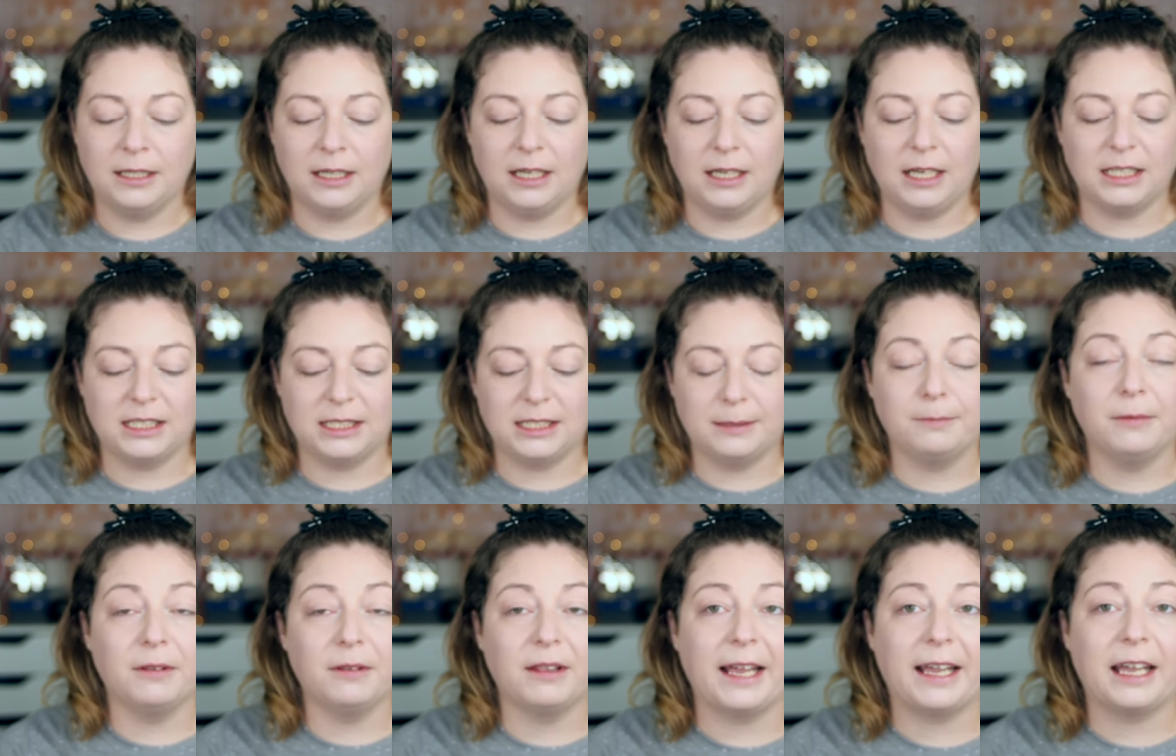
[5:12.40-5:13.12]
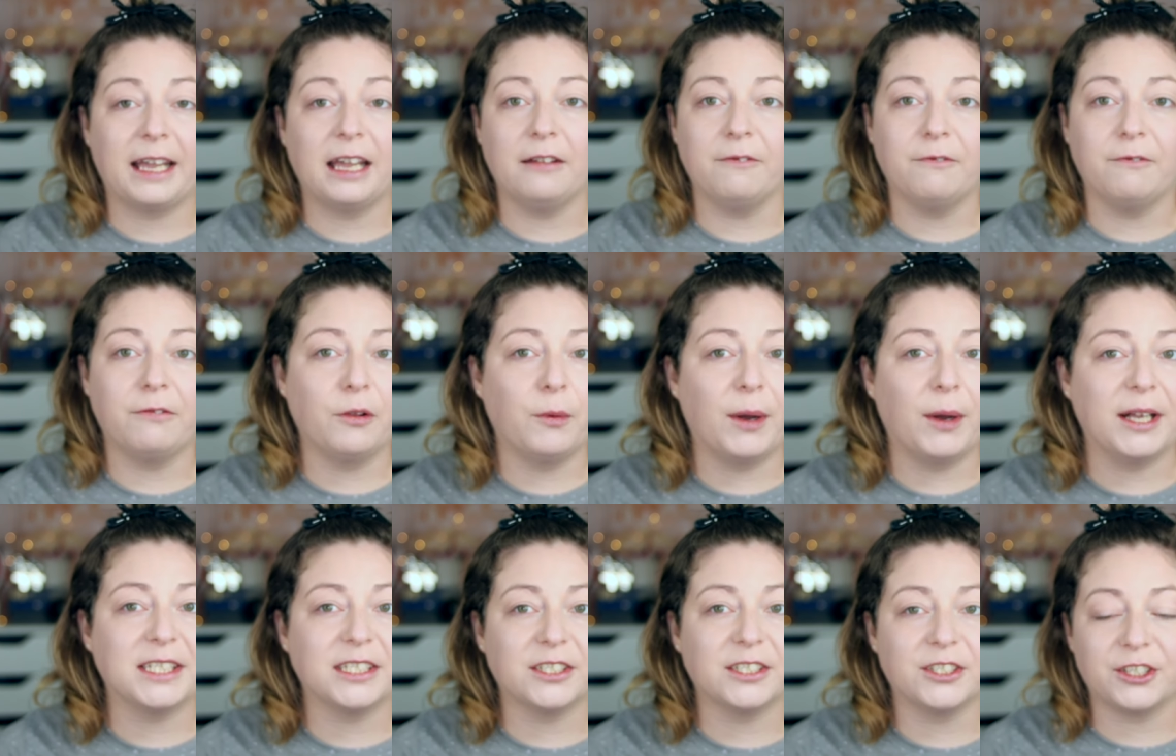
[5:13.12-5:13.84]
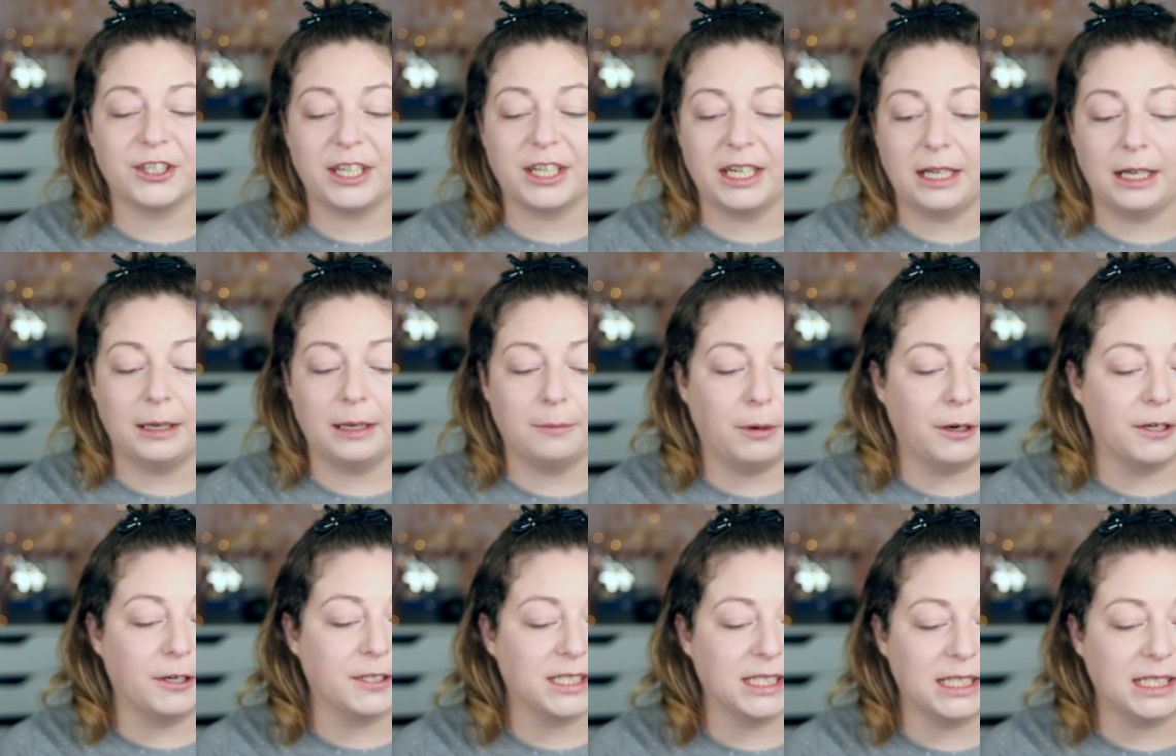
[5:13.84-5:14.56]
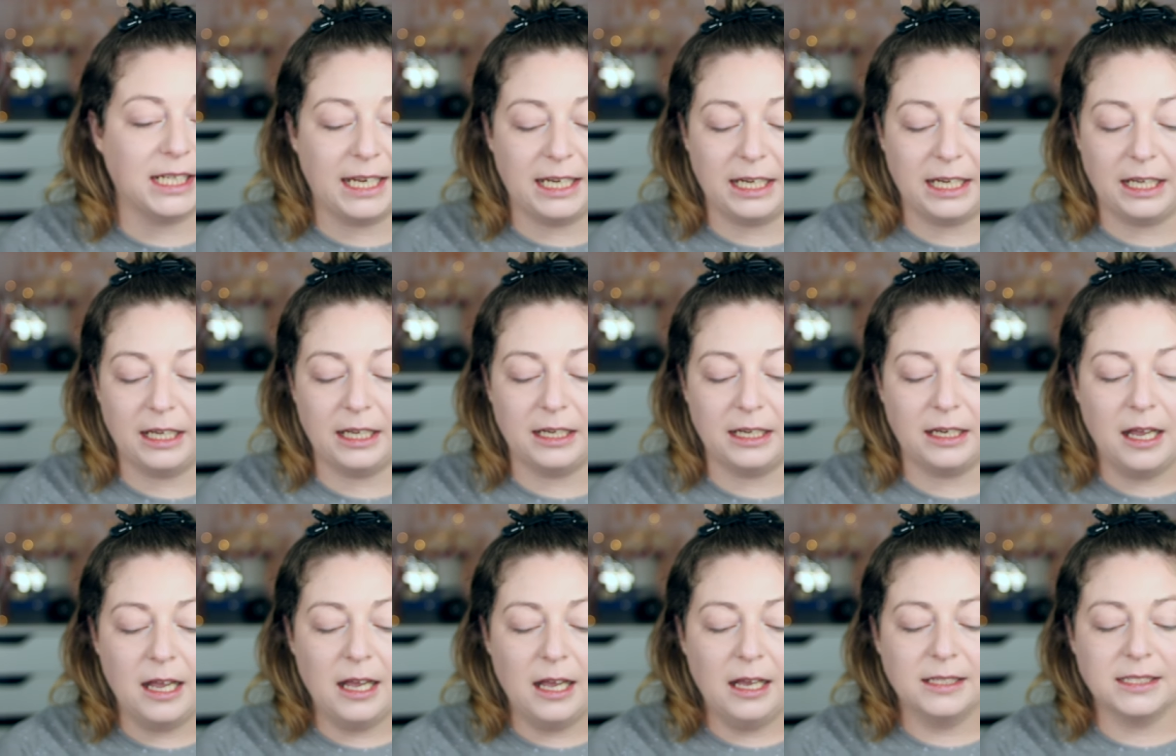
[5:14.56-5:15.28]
It's like influencers are getting impersonated,